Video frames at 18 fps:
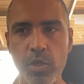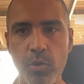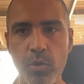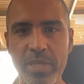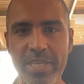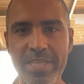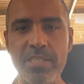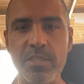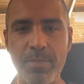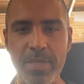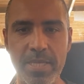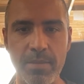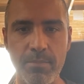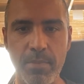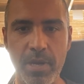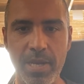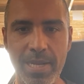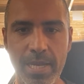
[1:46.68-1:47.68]
he's
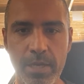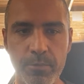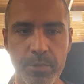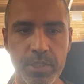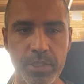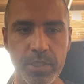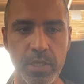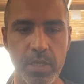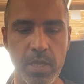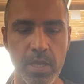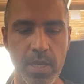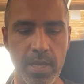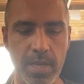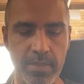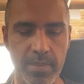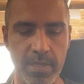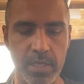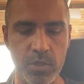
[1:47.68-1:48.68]
speaking my language,
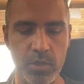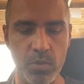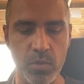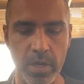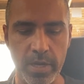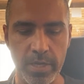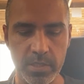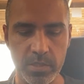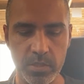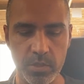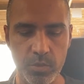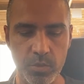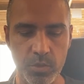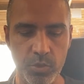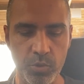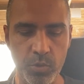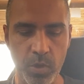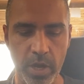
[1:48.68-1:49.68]
and I think you guys,
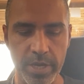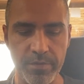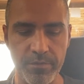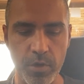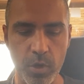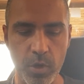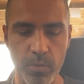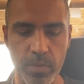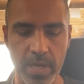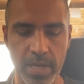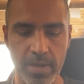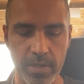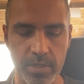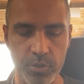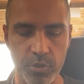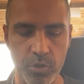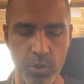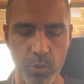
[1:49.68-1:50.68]
you kind of know that,
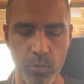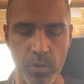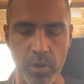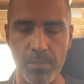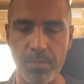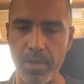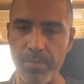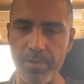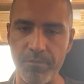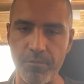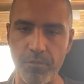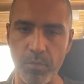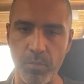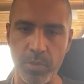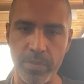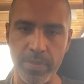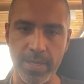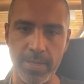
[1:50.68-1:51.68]
and you know where I'm coming from
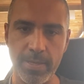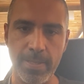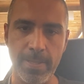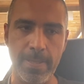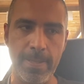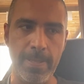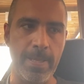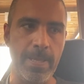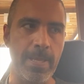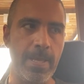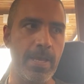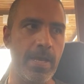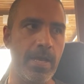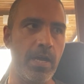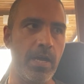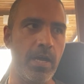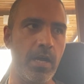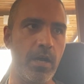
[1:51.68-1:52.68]
on that.
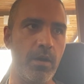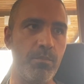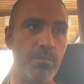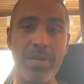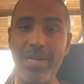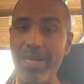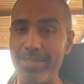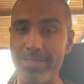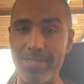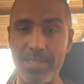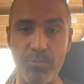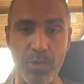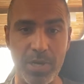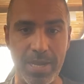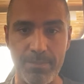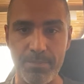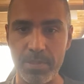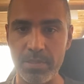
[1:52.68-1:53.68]
But let's see what
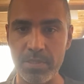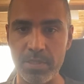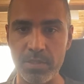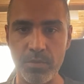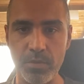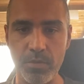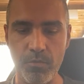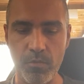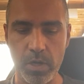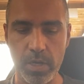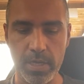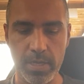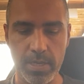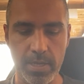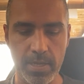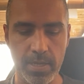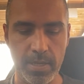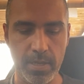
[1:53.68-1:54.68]
happens, right?
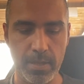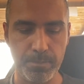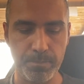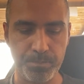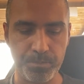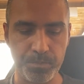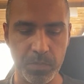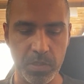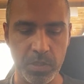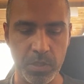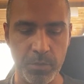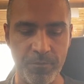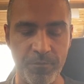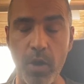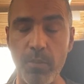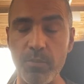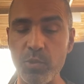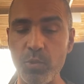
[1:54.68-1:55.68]
The
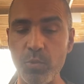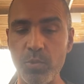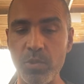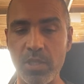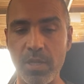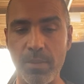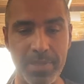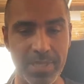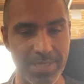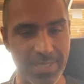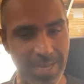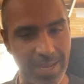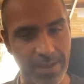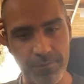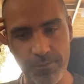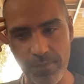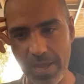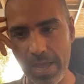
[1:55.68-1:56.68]
pharmaceutical companies have